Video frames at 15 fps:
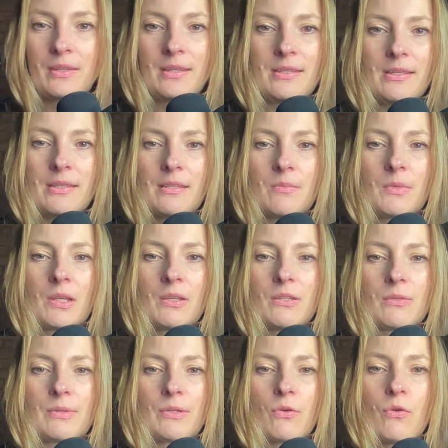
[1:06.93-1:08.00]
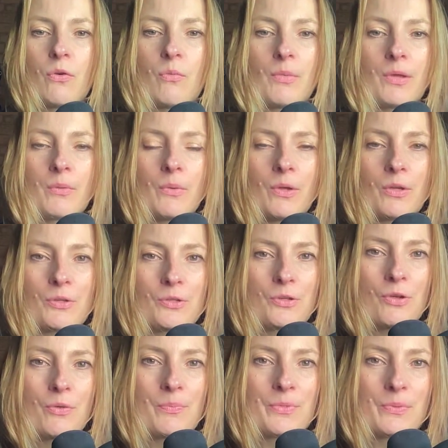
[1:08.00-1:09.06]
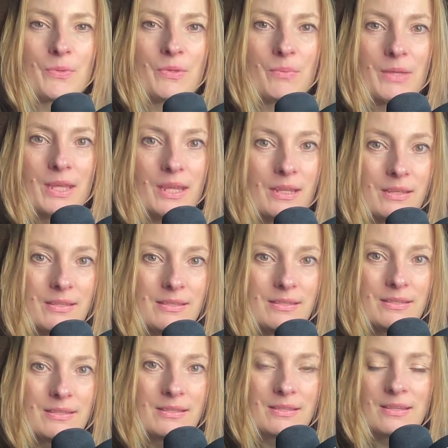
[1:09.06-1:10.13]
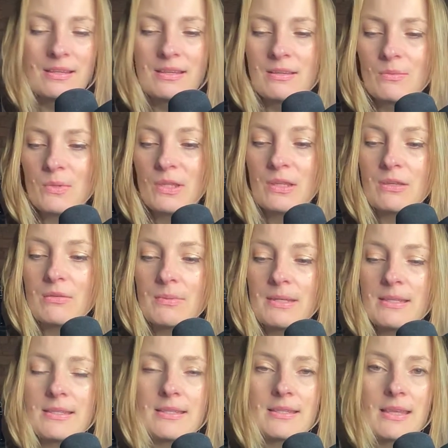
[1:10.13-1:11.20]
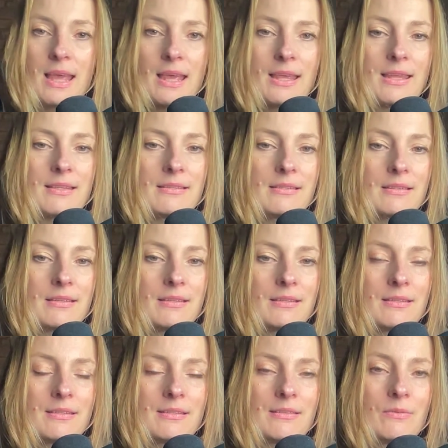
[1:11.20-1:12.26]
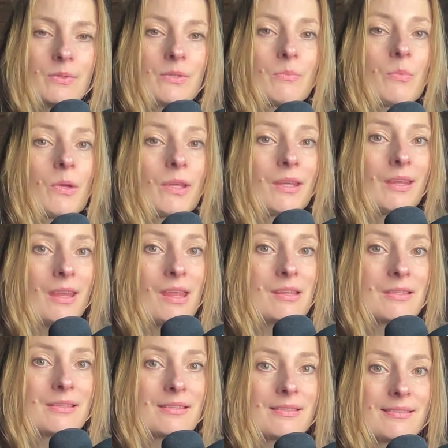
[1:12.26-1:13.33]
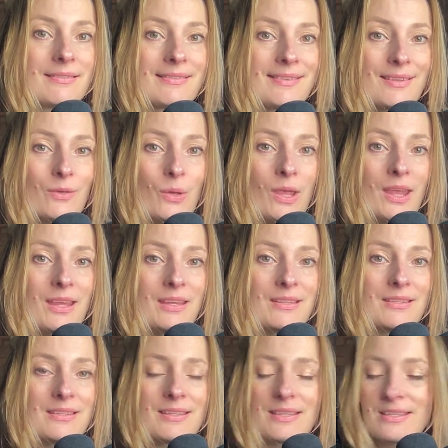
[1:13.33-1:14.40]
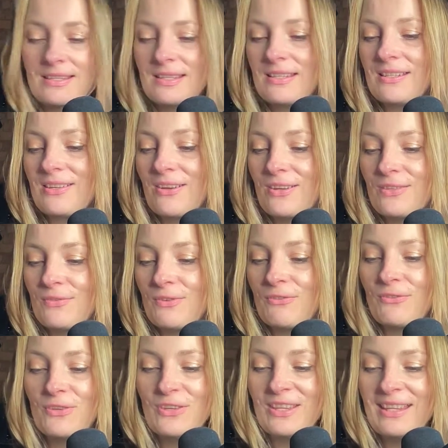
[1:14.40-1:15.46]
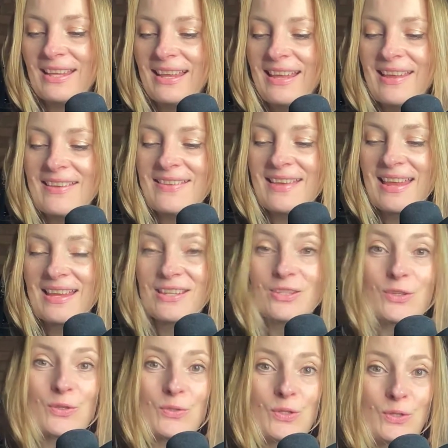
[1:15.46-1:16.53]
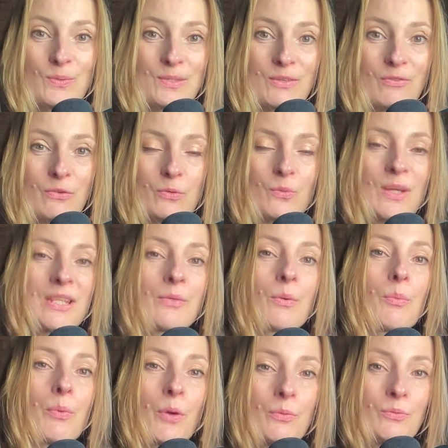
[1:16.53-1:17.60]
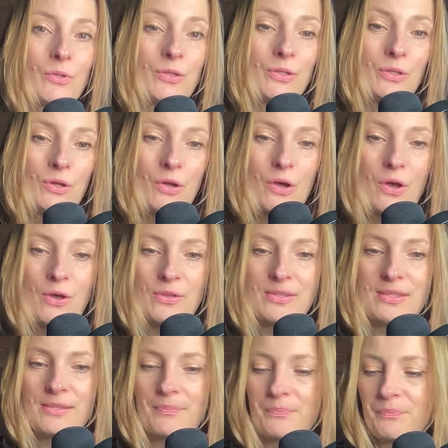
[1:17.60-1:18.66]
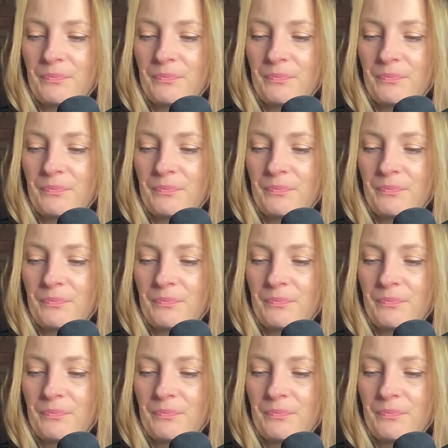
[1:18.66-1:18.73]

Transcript: This is something I do in all my workshops with beginners, with newbies, and with my kids. Okay, because I think this is a kind of a fun thing to do. It's a fun way to approach the cards.